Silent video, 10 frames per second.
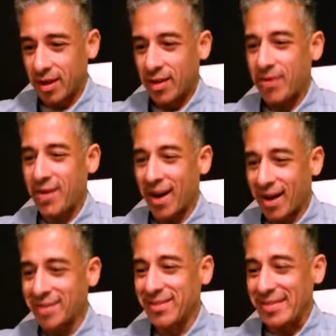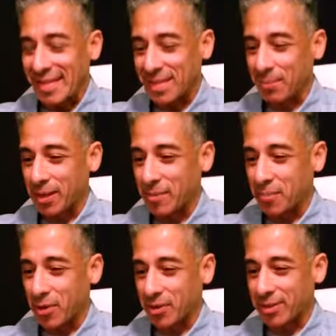The
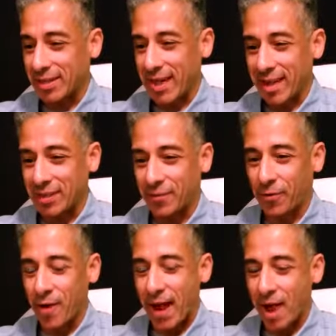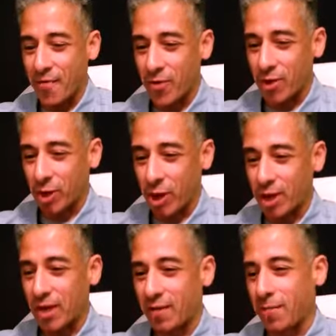undisciplined person is forever
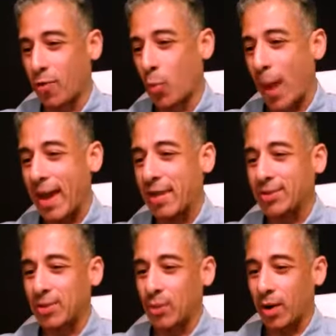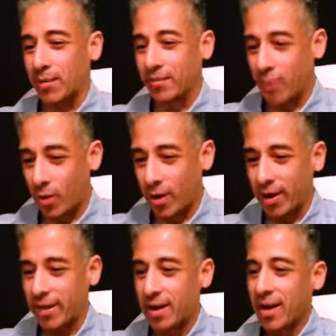looking for ways to
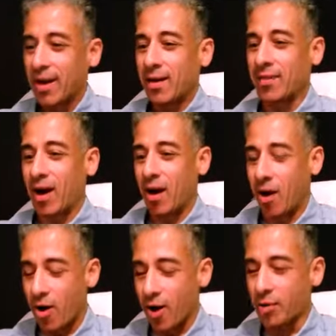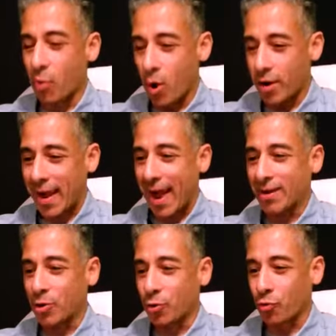avoid the hard work
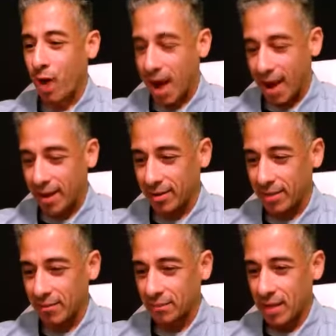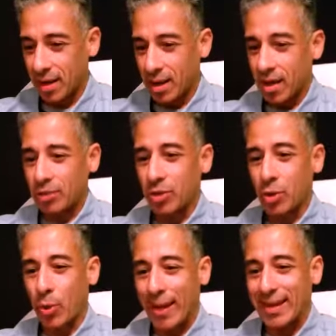and grind,
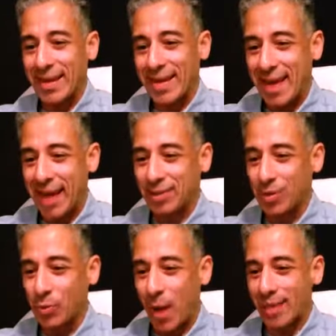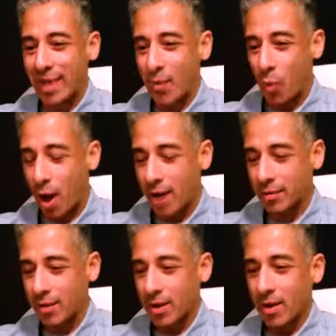to quickly get to what they
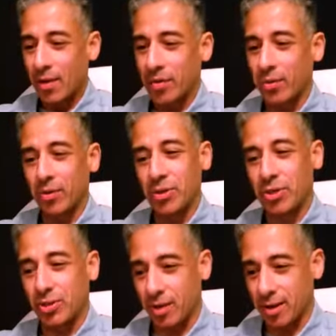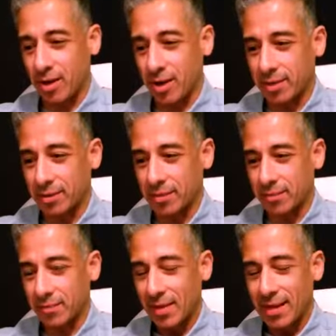want through
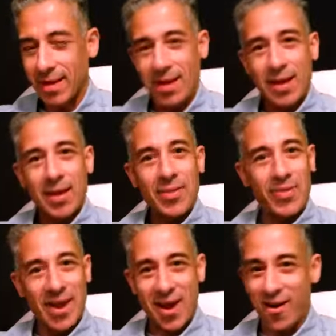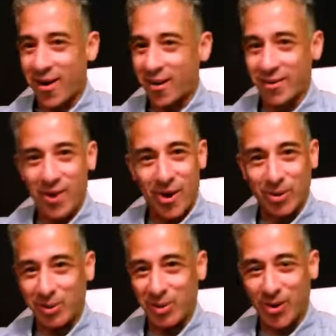shortcuts. There are
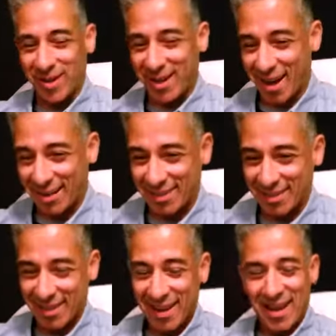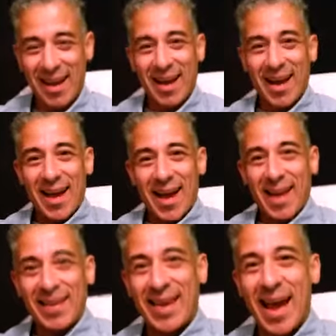no shortcuts.
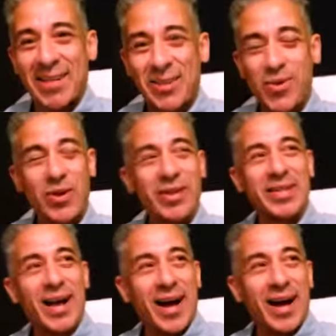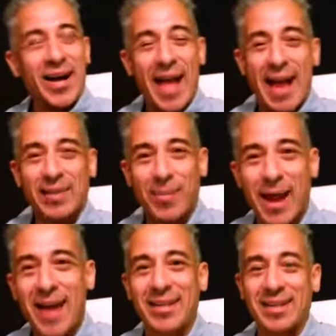Yes, you can uh,
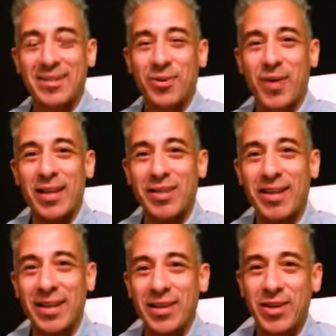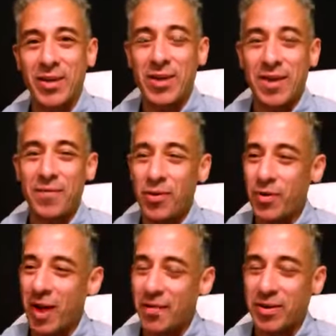expedite a situation. If
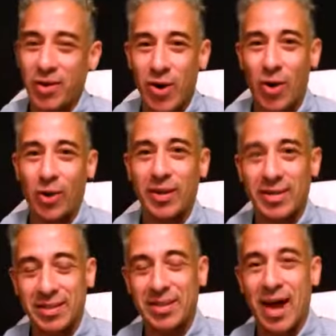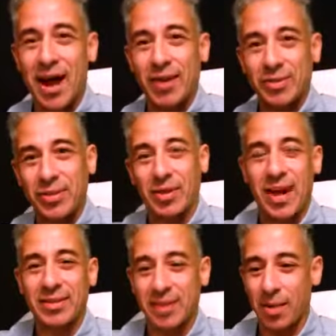you have a goal, a desire to
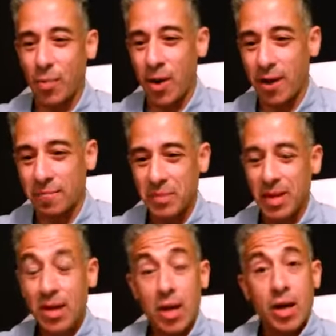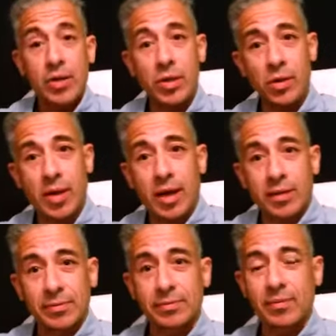get somewhere, you
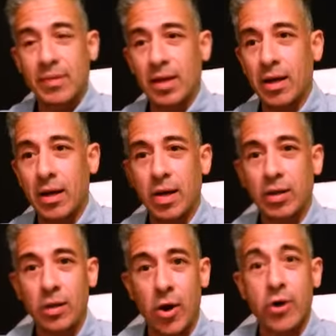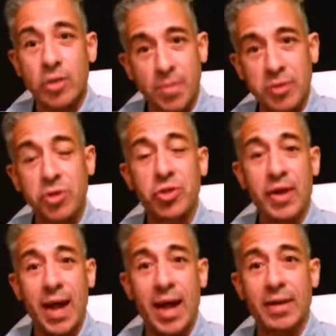can uh, learn as much as
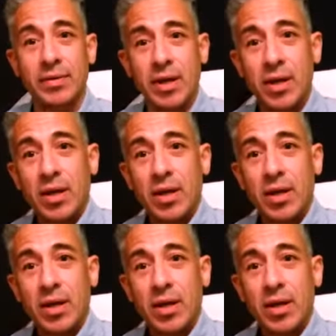you can